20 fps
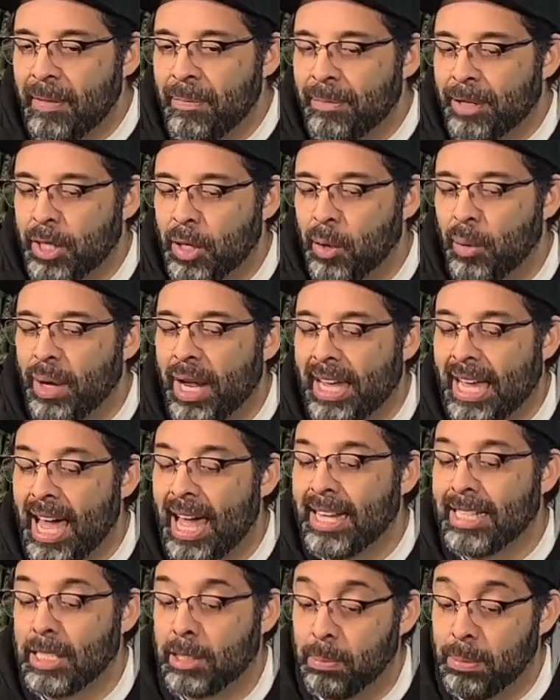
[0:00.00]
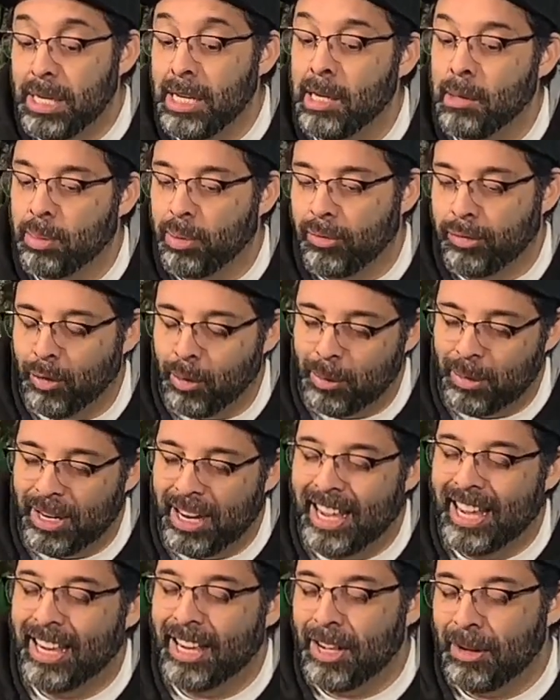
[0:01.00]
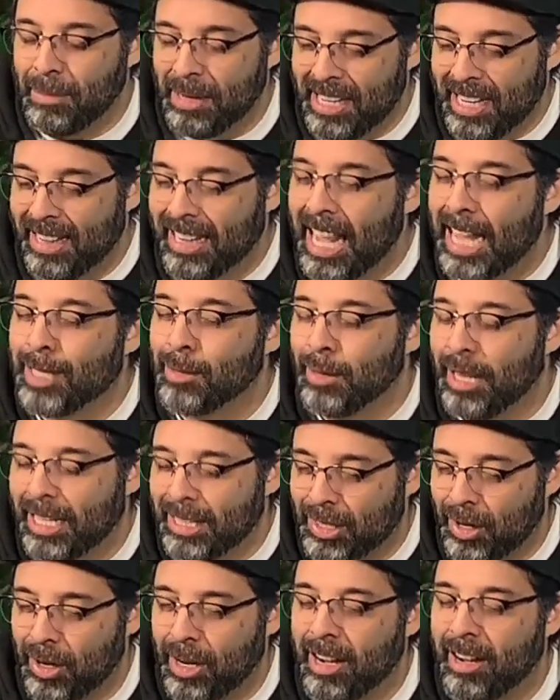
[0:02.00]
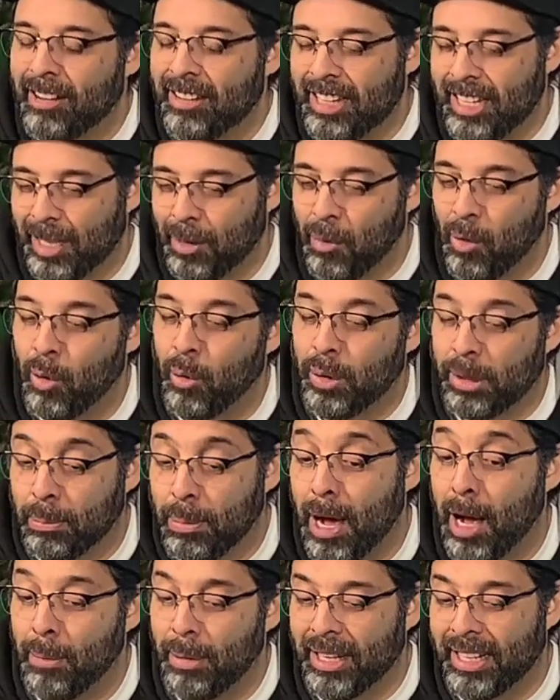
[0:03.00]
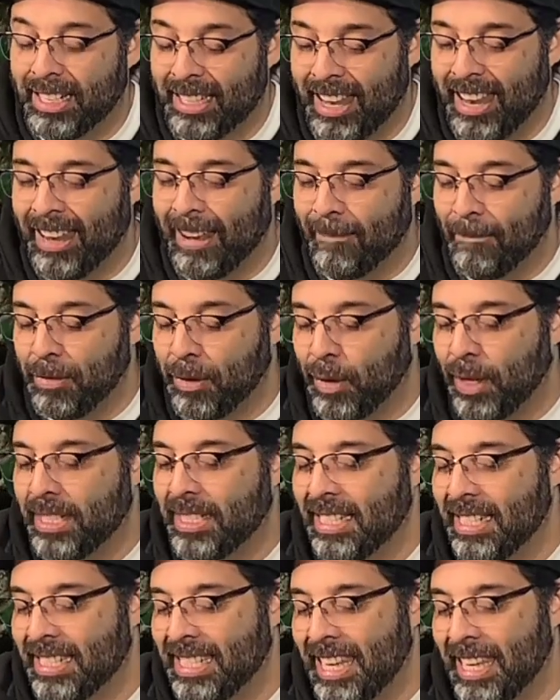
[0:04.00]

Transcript: So when I got into being a performer and comedian, that's when I started dealing more with public like craziness.